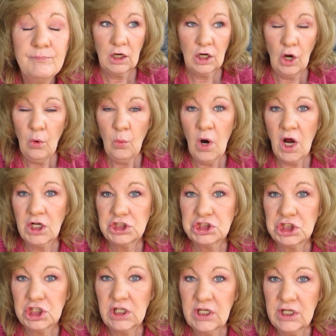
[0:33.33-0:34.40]
Go
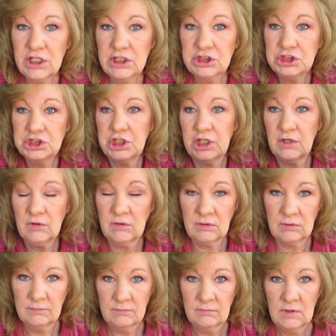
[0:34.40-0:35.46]
watch his channel.
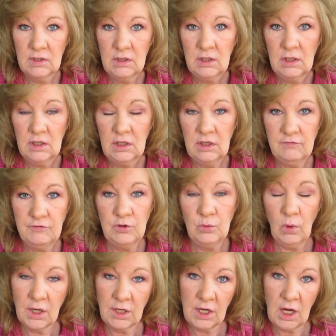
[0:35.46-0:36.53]
If you
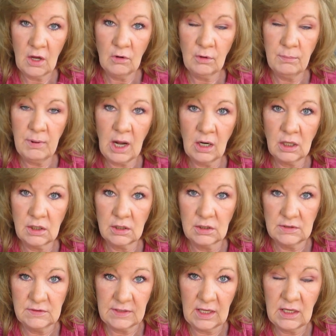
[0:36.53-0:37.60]
want to know about
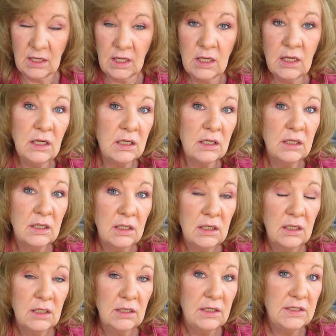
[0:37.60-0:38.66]
Dana,
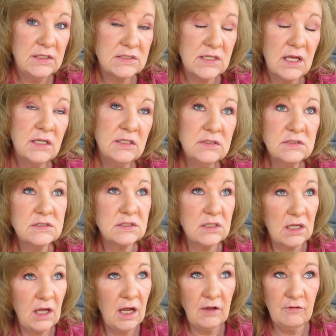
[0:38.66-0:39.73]
he says,
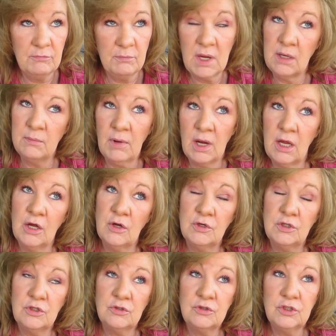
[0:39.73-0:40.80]
I've made my own
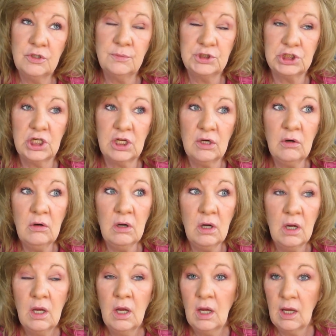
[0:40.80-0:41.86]
YouTube channel.
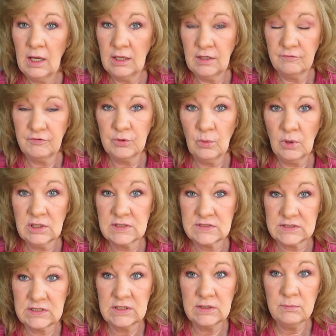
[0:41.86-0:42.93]
And if you want to
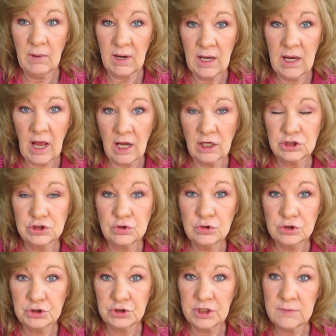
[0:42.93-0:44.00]
see my actual
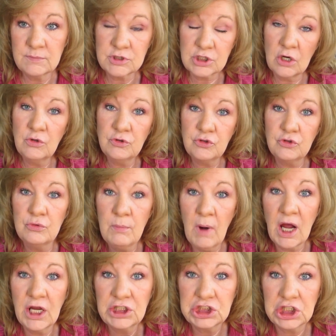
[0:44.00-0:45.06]
dreams, go to
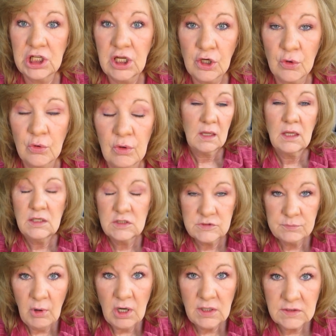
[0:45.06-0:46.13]
my channel. He's
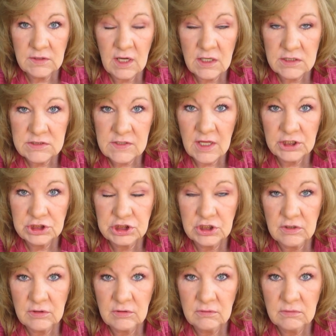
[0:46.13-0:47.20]
monetized that
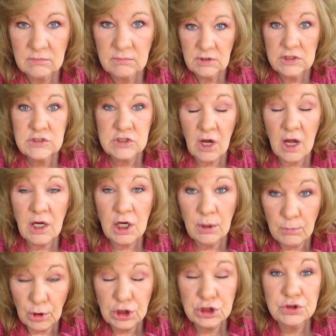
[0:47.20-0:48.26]
channel. He's got
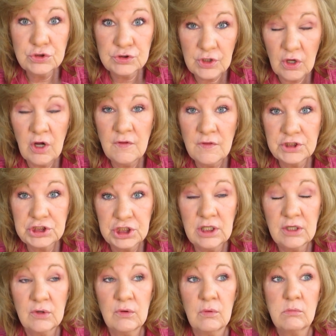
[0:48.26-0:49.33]
commercials on the
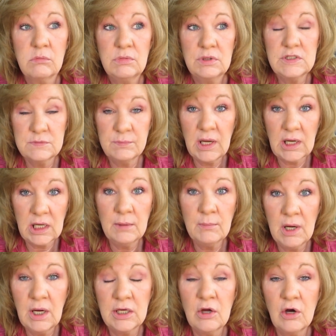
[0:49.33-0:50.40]
channel. He's making
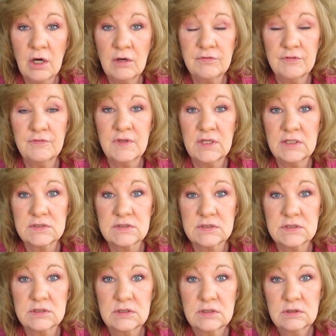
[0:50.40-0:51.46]
money off of
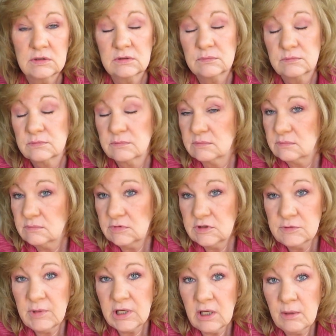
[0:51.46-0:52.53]
this.
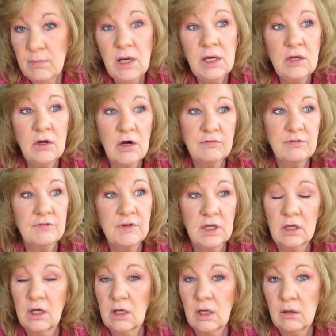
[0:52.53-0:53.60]
He's making money off of it.
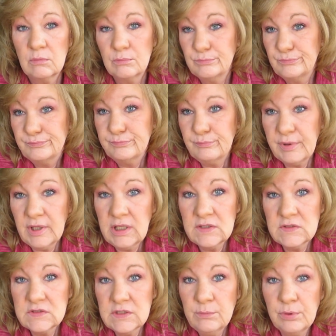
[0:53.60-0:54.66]
Plain
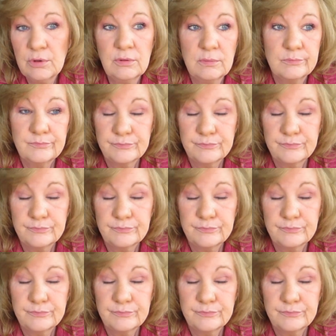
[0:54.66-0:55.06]
and simple.